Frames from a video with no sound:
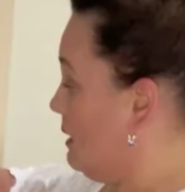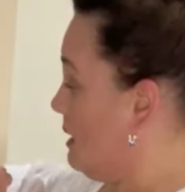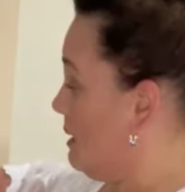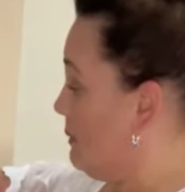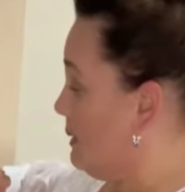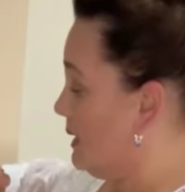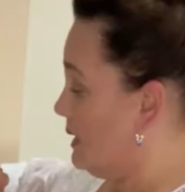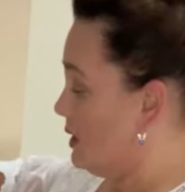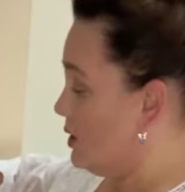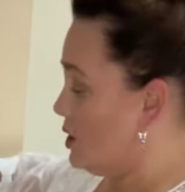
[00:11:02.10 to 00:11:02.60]

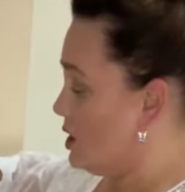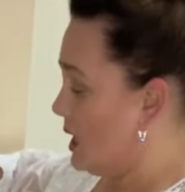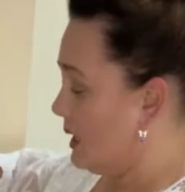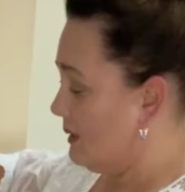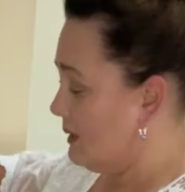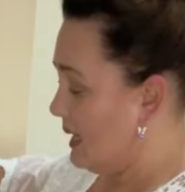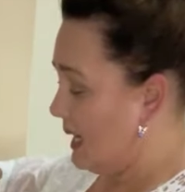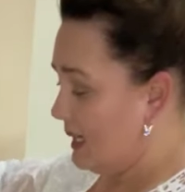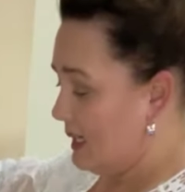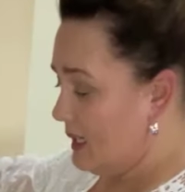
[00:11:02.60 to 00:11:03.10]
We're going to chuck
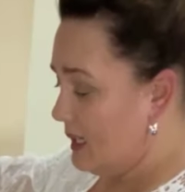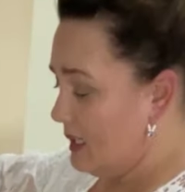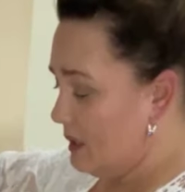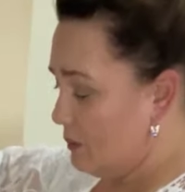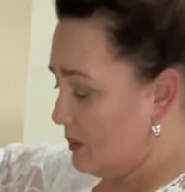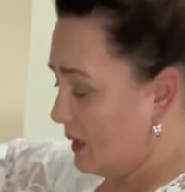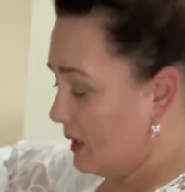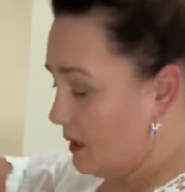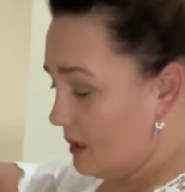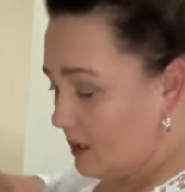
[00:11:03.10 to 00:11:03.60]
that in.
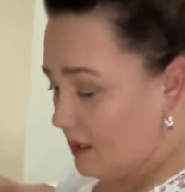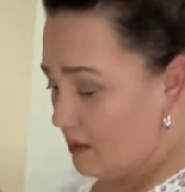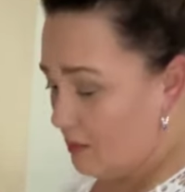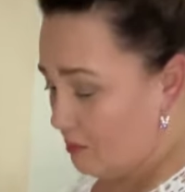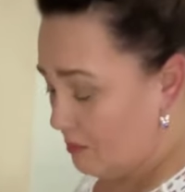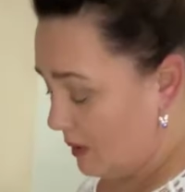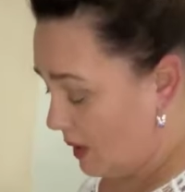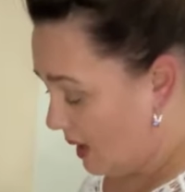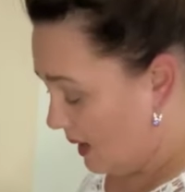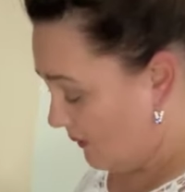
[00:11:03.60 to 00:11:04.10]
We're going to
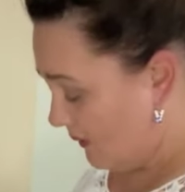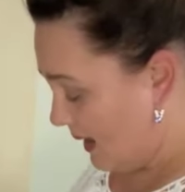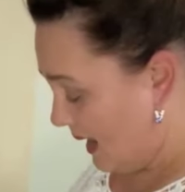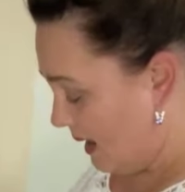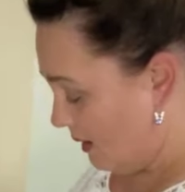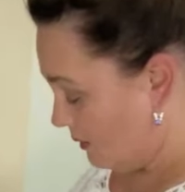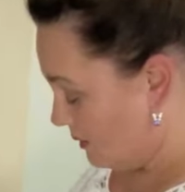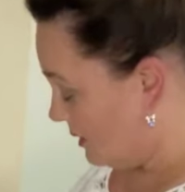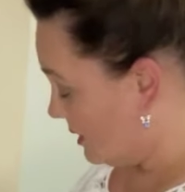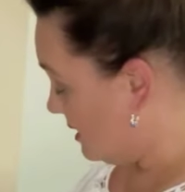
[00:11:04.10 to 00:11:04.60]
combine that
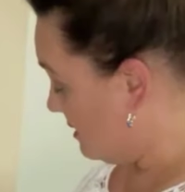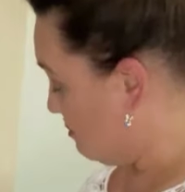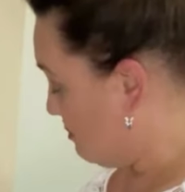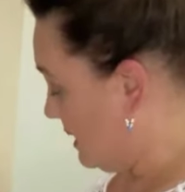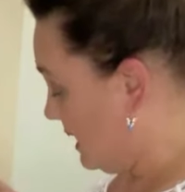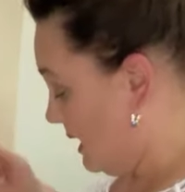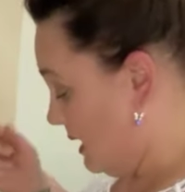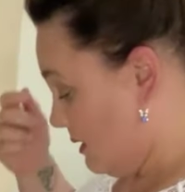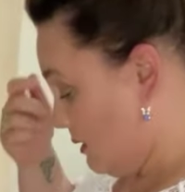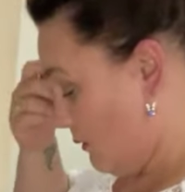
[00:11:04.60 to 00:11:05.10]
on
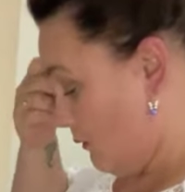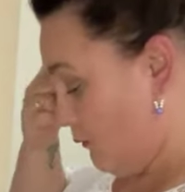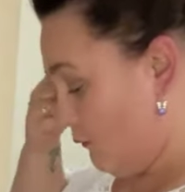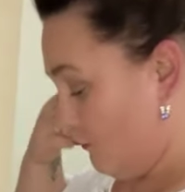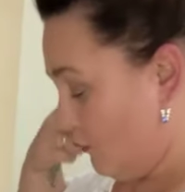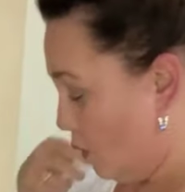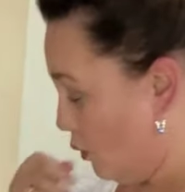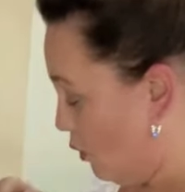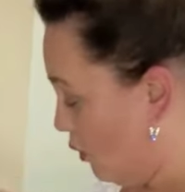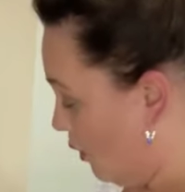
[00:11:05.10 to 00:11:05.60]
speed
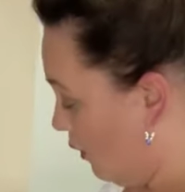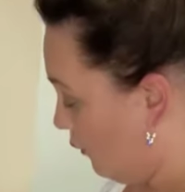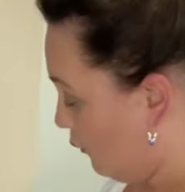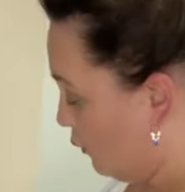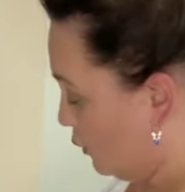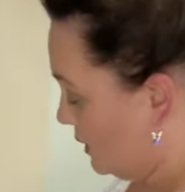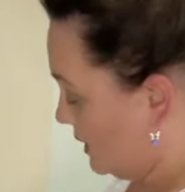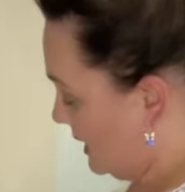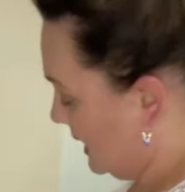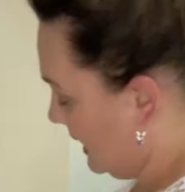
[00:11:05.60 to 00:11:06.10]
4 for
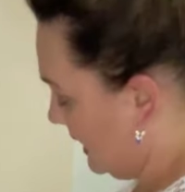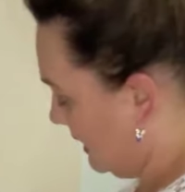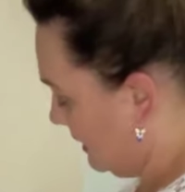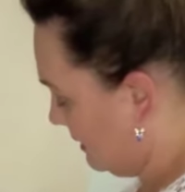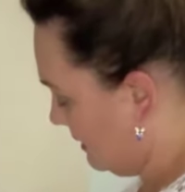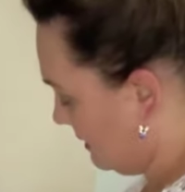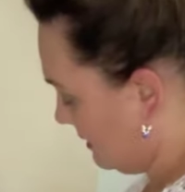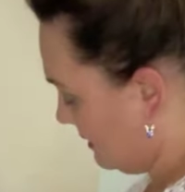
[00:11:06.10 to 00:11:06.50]
10